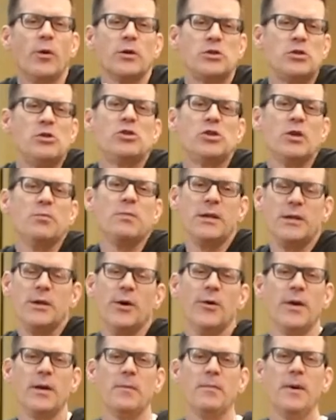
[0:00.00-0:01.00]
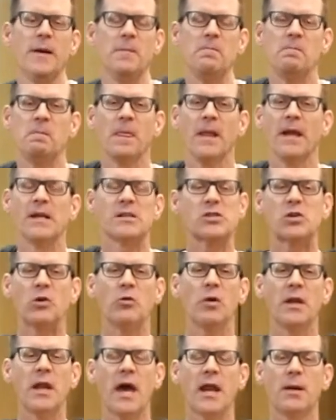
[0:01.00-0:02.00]
what you should be doing, but it's
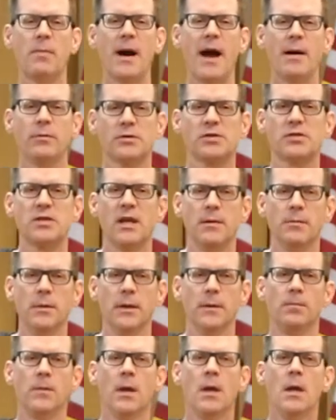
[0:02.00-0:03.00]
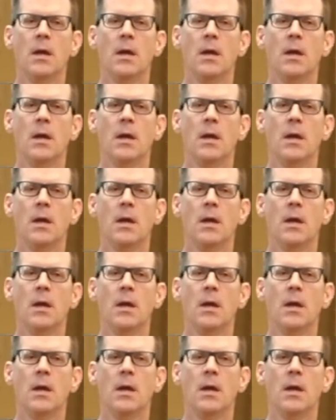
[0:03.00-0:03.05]
certainly not a Bible statement.